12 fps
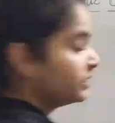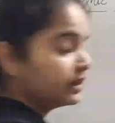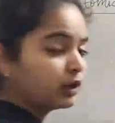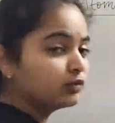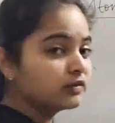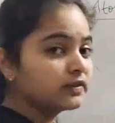
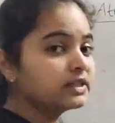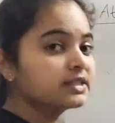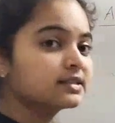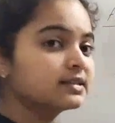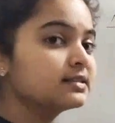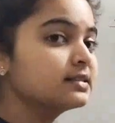Now we will
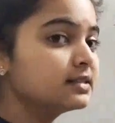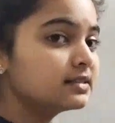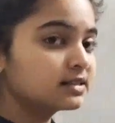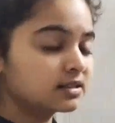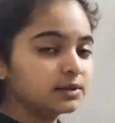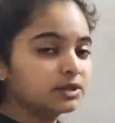discuss
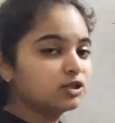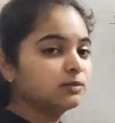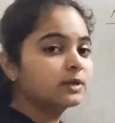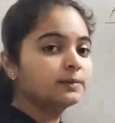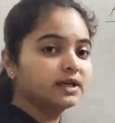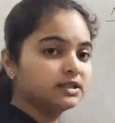these
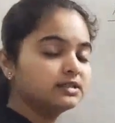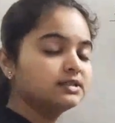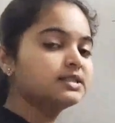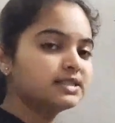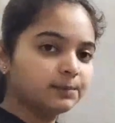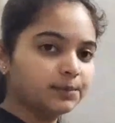subatomic
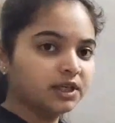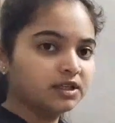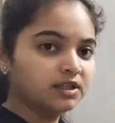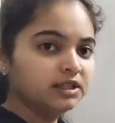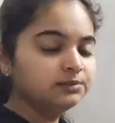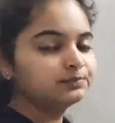particles
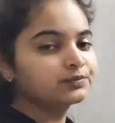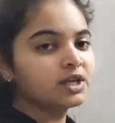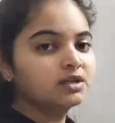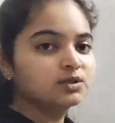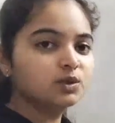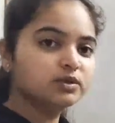separately.
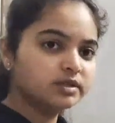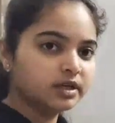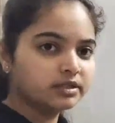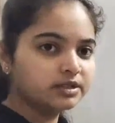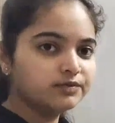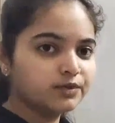So
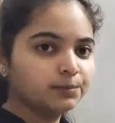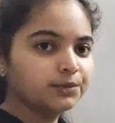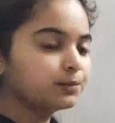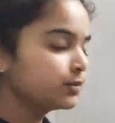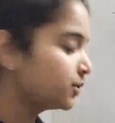starting from the